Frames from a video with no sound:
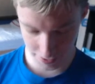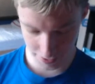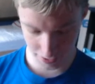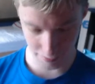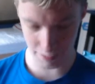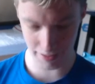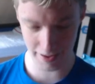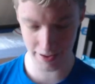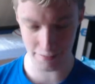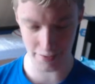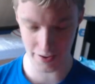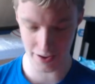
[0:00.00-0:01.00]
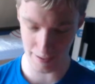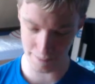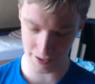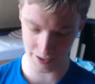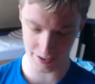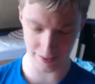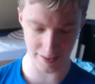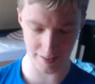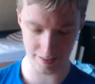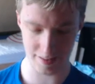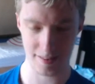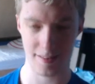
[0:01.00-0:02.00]
not going to complain. I'm very happy I got
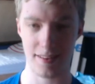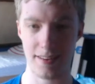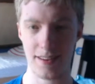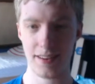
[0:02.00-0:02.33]
this as a